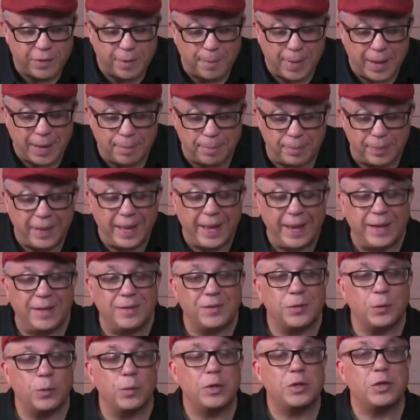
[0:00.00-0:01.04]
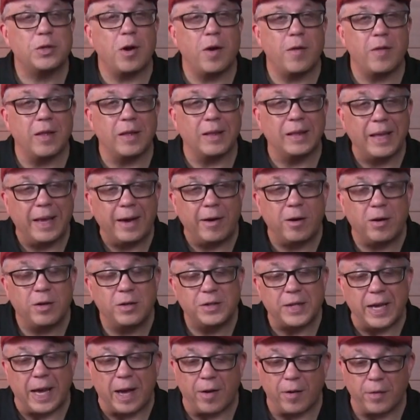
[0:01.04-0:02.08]
the main planets, which are the
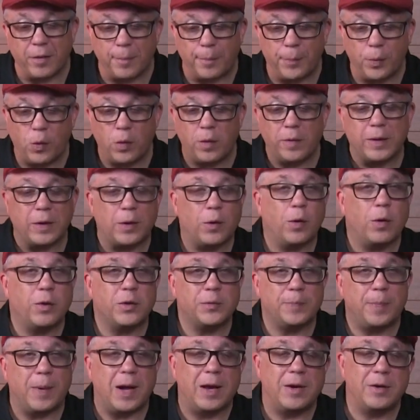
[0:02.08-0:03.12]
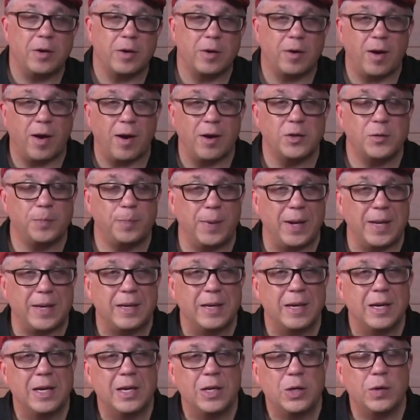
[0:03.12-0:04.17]
letters out on the board that correspond to your cards, but
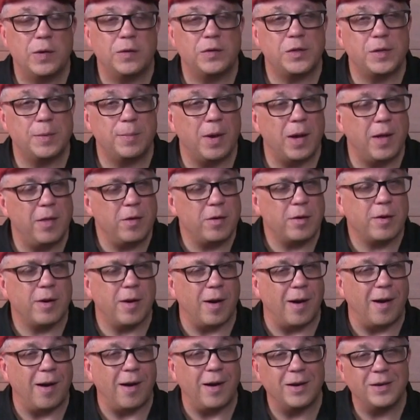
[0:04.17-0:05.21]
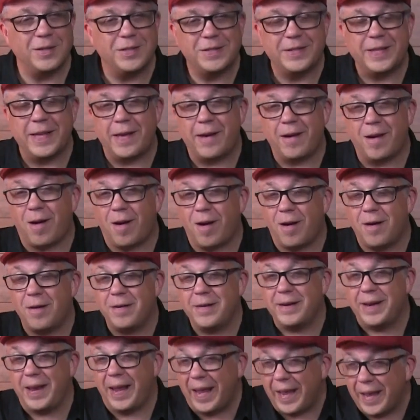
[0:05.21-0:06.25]
you have some other cards that are
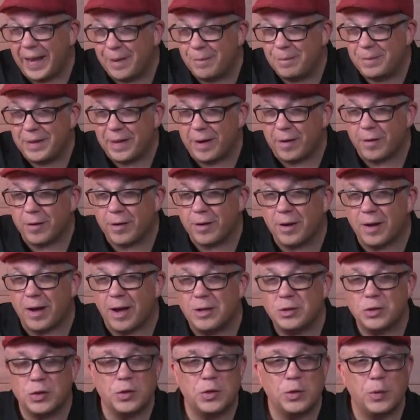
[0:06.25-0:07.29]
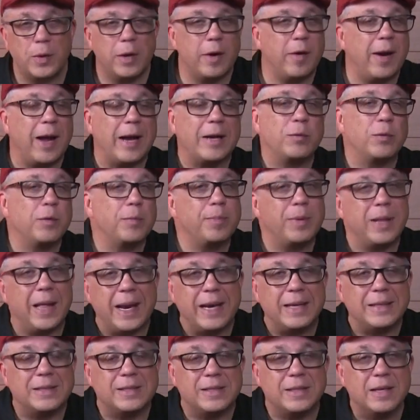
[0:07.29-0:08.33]
named that are gonna cause you to interact with
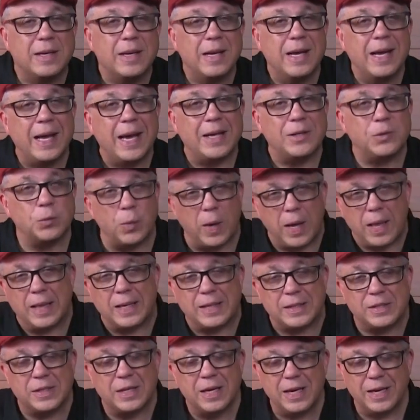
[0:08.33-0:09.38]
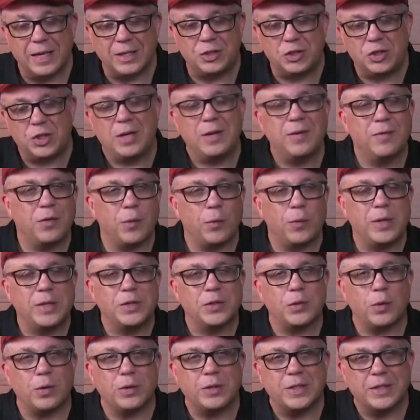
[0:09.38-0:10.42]
planets as well as achieve the
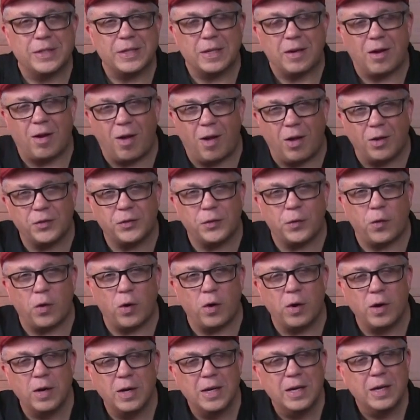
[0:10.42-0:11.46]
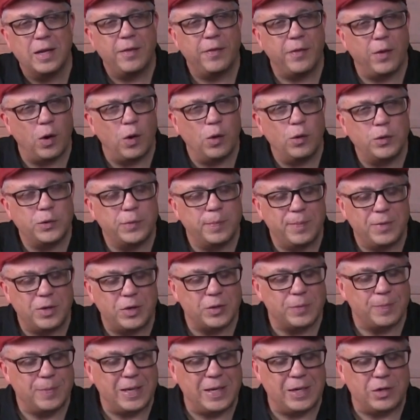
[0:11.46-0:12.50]
resources it calls for. Those
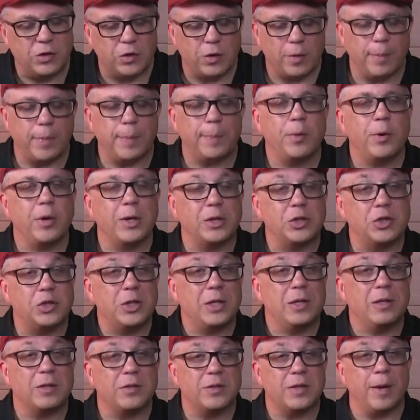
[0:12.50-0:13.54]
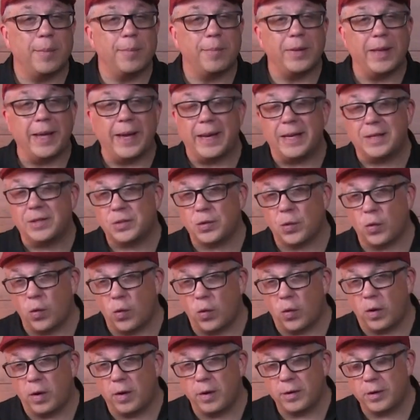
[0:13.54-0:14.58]
just means you're gonna be putting shields on planets
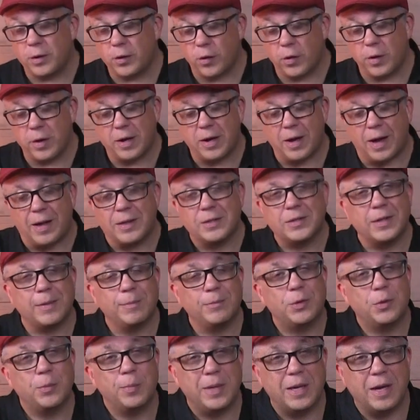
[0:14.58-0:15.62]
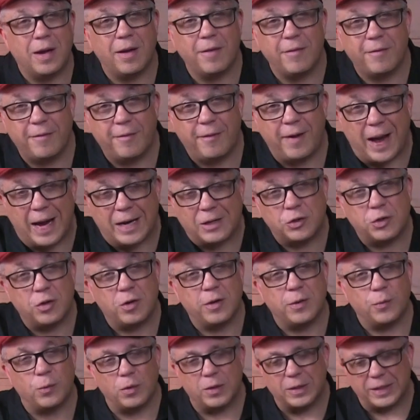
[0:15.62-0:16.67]
or you're gonna cause them to be
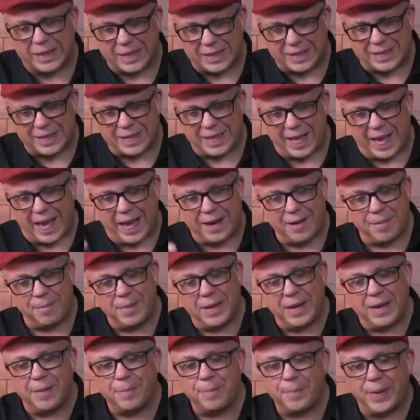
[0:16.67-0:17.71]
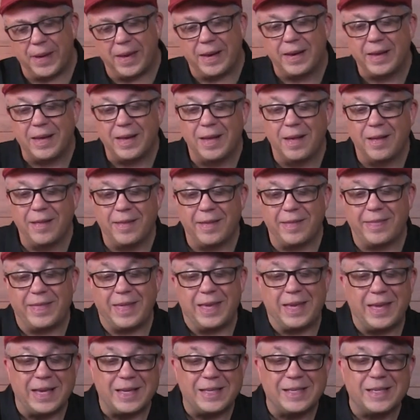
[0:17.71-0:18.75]
unfractured. And we'll get to that in a minute. But the
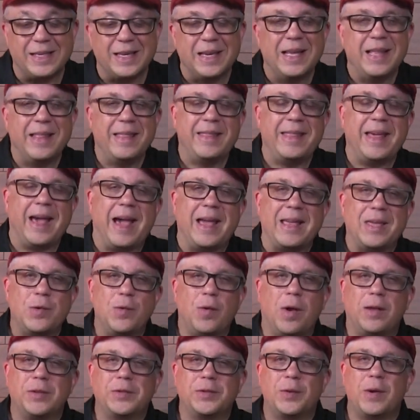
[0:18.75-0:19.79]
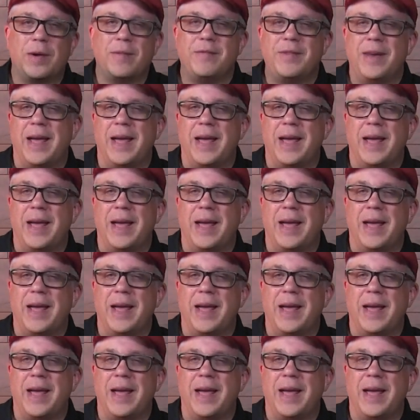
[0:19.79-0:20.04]
thing is that you also have